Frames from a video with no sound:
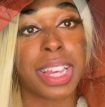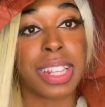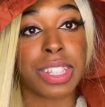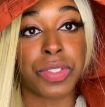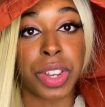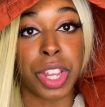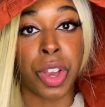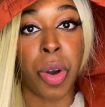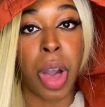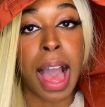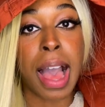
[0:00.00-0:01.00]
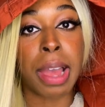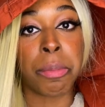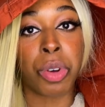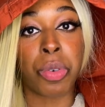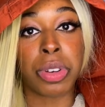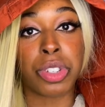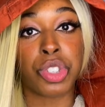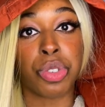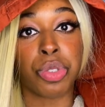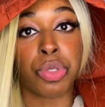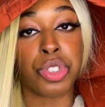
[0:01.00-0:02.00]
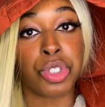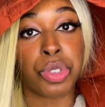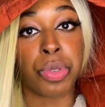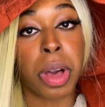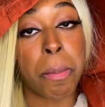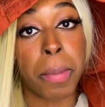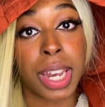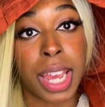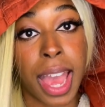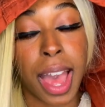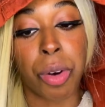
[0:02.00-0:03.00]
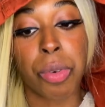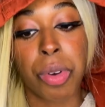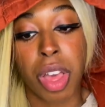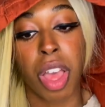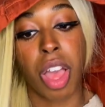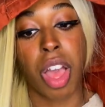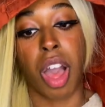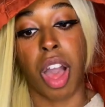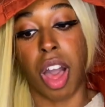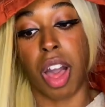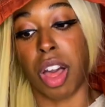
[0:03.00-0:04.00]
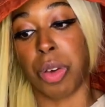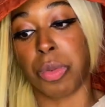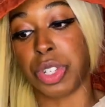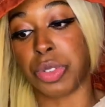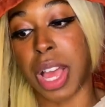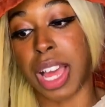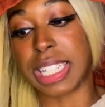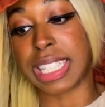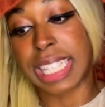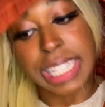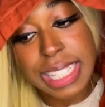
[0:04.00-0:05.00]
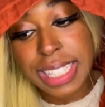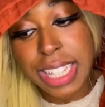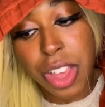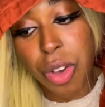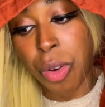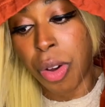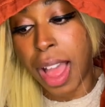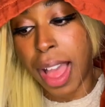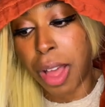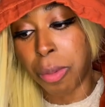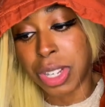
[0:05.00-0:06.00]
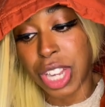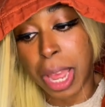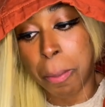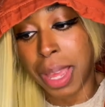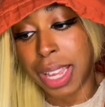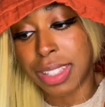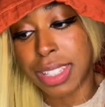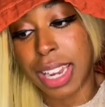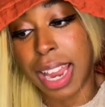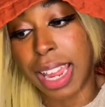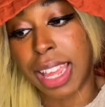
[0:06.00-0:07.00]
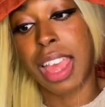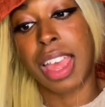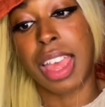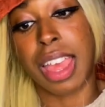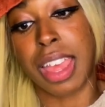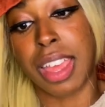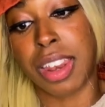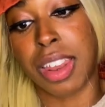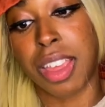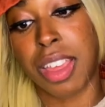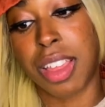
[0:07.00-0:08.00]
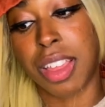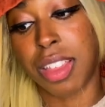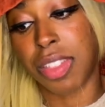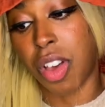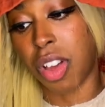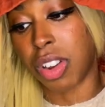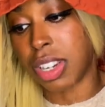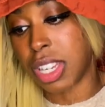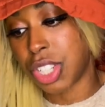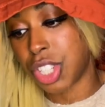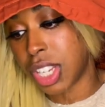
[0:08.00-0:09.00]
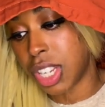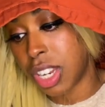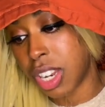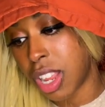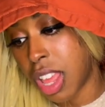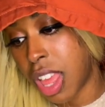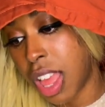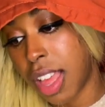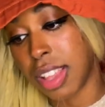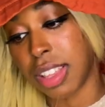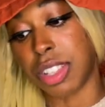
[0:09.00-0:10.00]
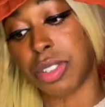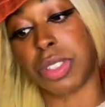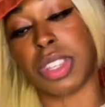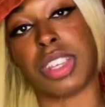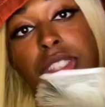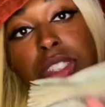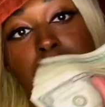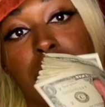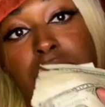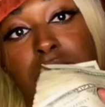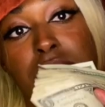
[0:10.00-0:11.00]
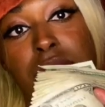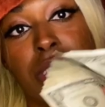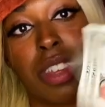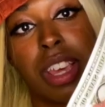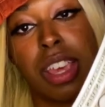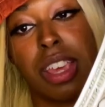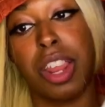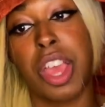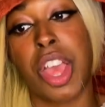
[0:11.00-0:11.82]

In this video, I'm going to do a money count with you goddesses on how much I made tonight in the audition. I think this is it. So this is it.